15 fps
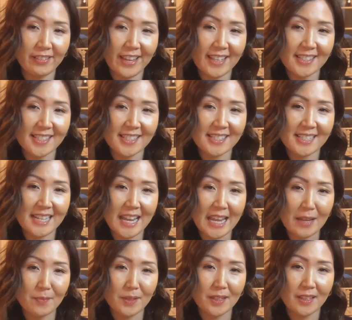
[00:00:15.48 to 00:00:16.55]
Lansing's
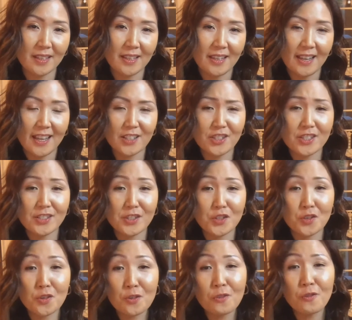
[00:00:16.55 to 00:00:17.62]
name, as she's a
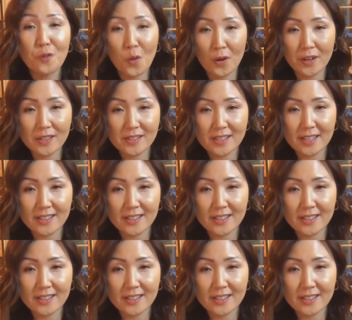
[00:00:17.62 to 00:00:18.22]
true force